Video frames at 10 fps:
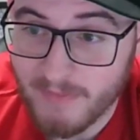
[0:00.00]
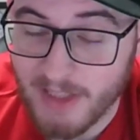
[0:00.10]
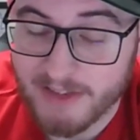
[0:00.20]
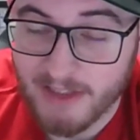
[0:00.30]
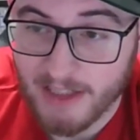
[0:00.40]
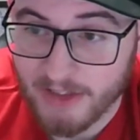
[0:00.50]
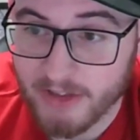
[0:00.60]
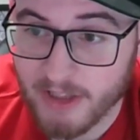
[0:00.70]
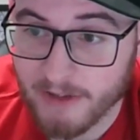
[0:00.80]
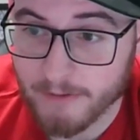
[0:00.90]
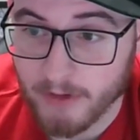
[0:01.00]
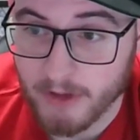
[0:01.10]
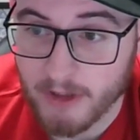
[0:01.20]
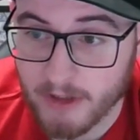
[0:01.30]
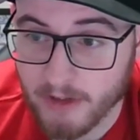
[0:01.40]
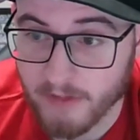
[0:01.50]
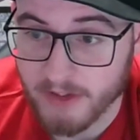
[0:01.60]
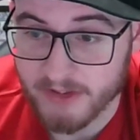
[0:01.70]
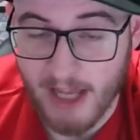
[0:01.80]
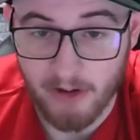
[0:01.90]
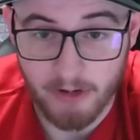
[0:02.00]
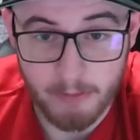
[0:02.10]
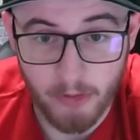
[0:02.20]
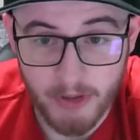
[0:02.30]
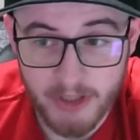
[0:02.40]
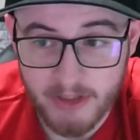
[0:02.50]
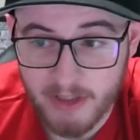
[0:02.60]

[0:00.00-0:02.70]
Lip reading: It's not good enough for the salary point.